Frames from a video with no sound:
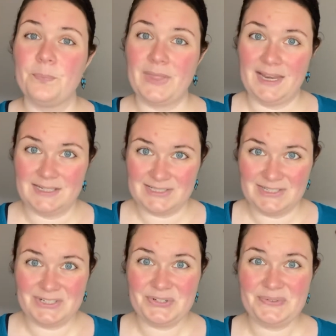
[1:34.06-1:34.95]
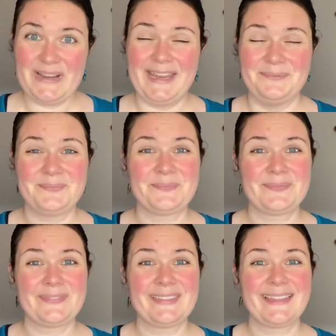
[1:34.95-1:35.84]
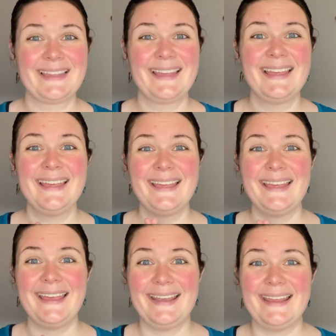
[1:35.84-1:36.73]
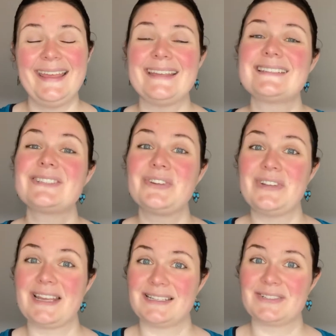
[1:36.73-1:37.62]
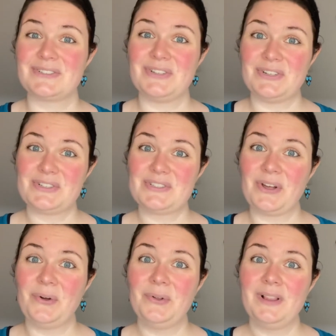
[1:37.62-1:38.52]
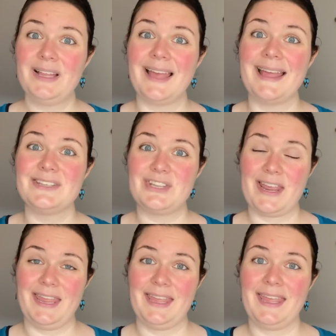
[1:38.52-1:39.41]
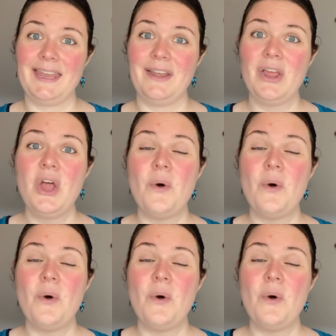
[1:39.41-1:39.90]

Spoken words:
There's another way. It is connecting to your soul and checking in